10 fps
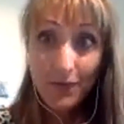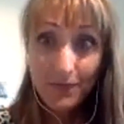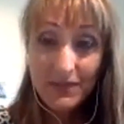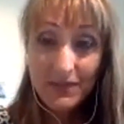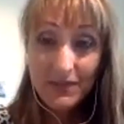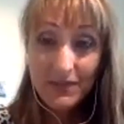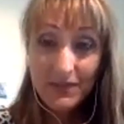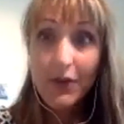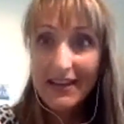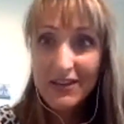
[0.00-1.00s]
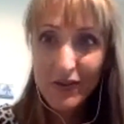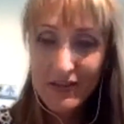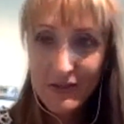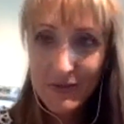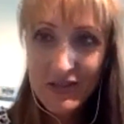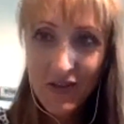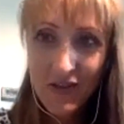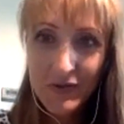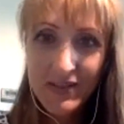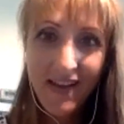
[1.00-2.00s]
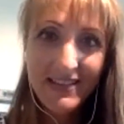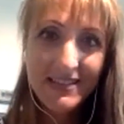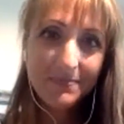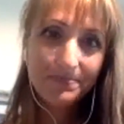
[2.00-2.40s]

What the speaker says: staring at each other into each other's eyes.